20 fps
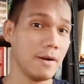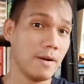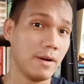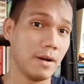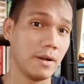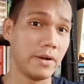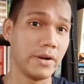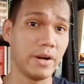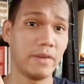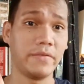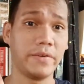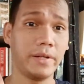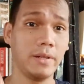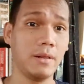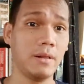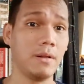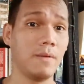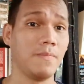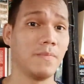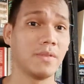novel,
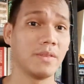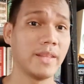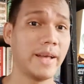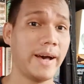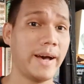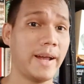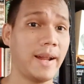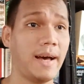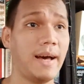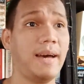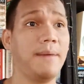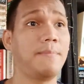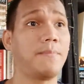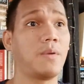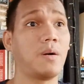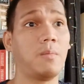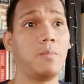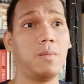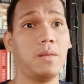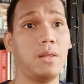then I
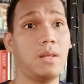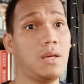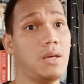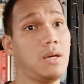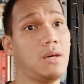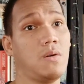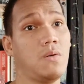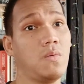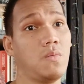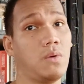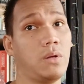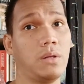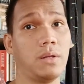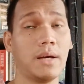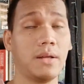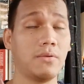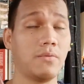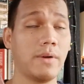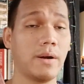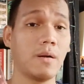probably will
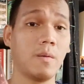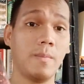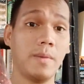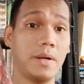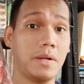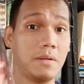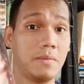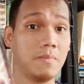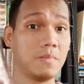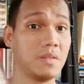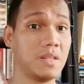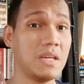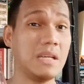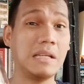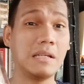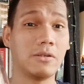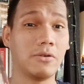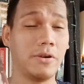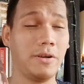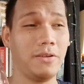not recommend
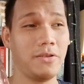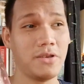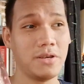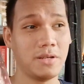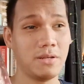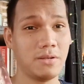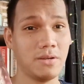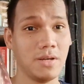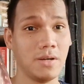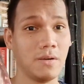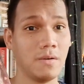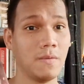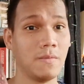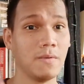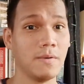these trilogies to you.